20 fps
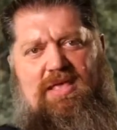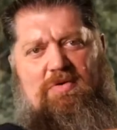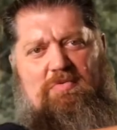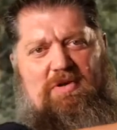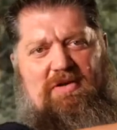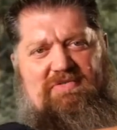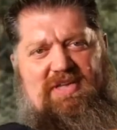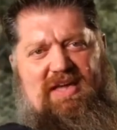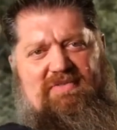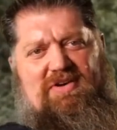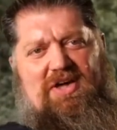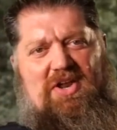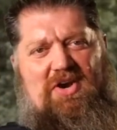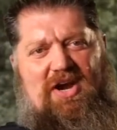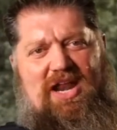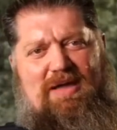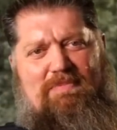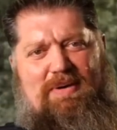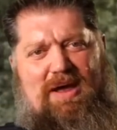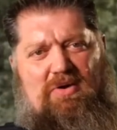Well, if you have a
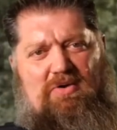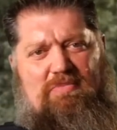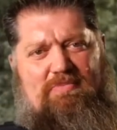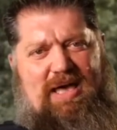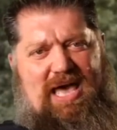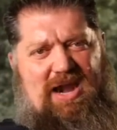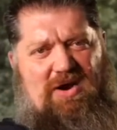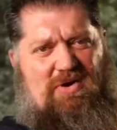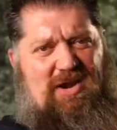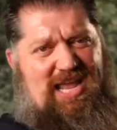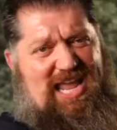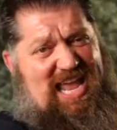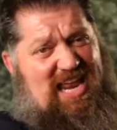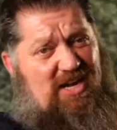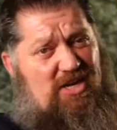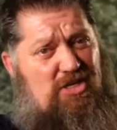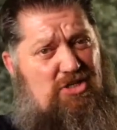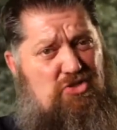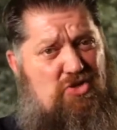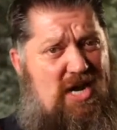100 amp hour battery and
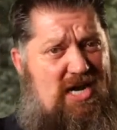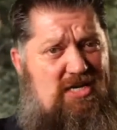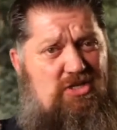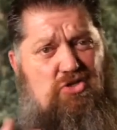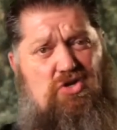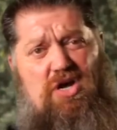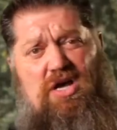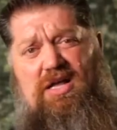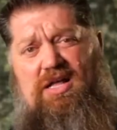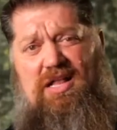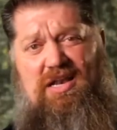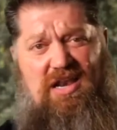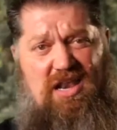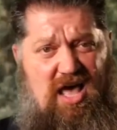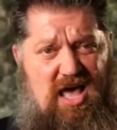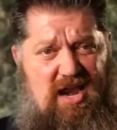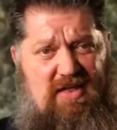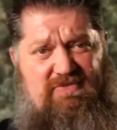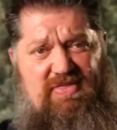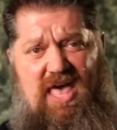you're trying to draw a
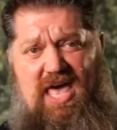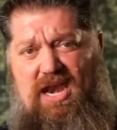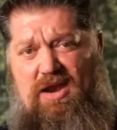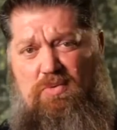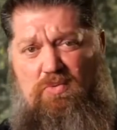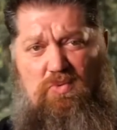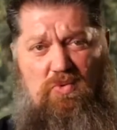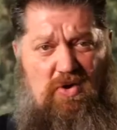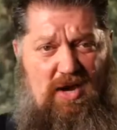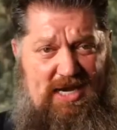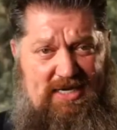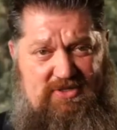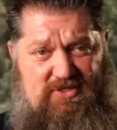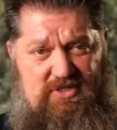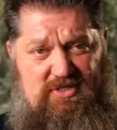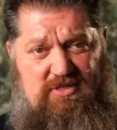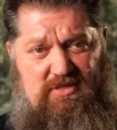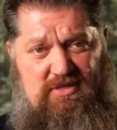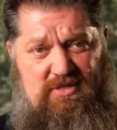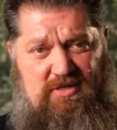lot of that at once,